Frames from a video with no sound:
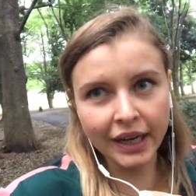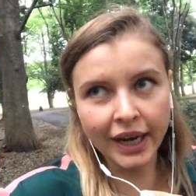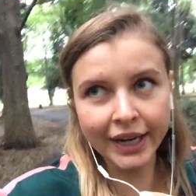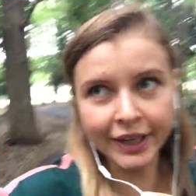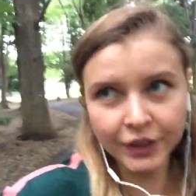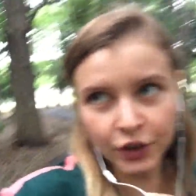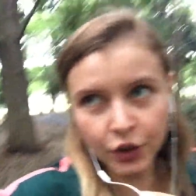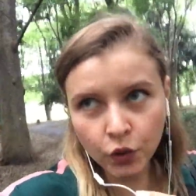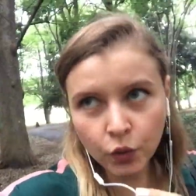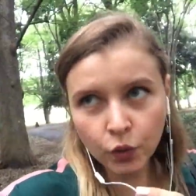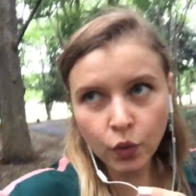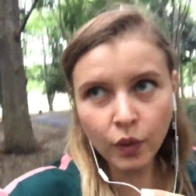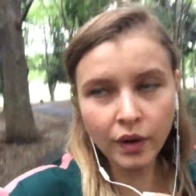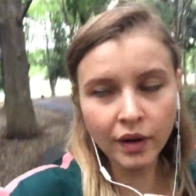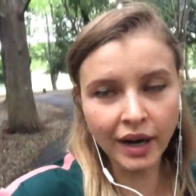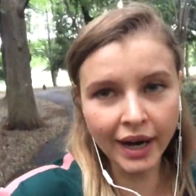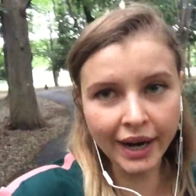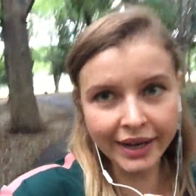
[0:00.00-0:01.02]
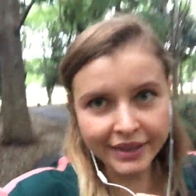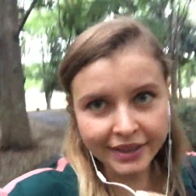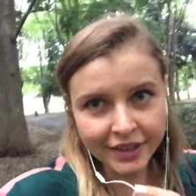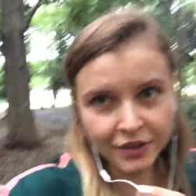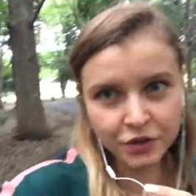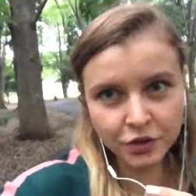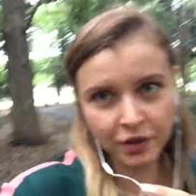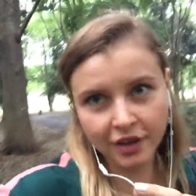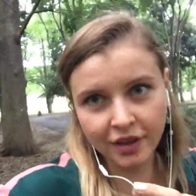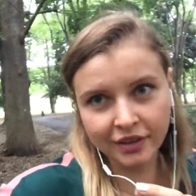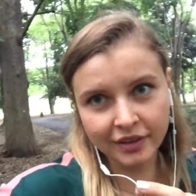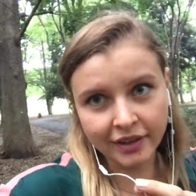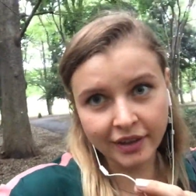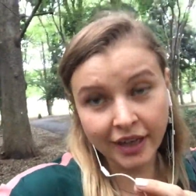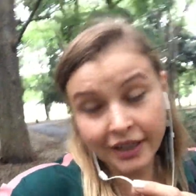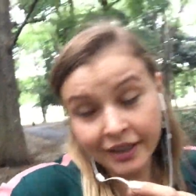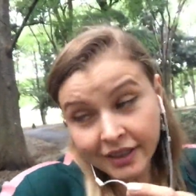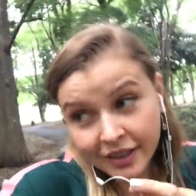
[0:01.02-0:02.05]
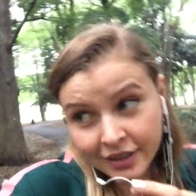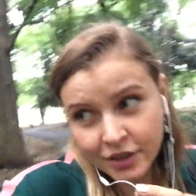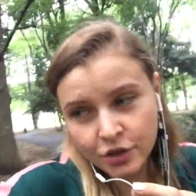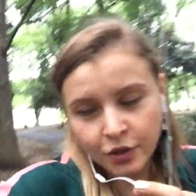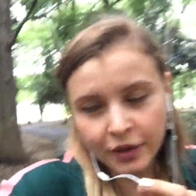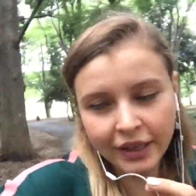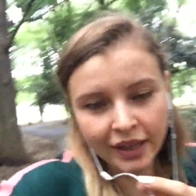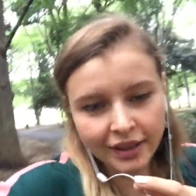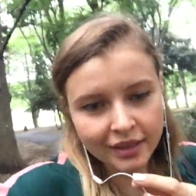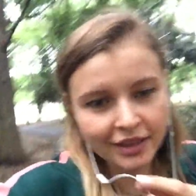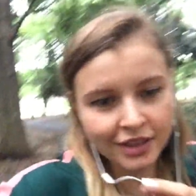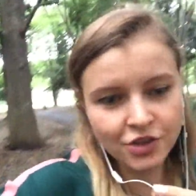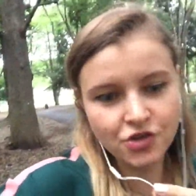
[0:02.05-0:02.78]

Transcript: I knew I need to get there. I need to get the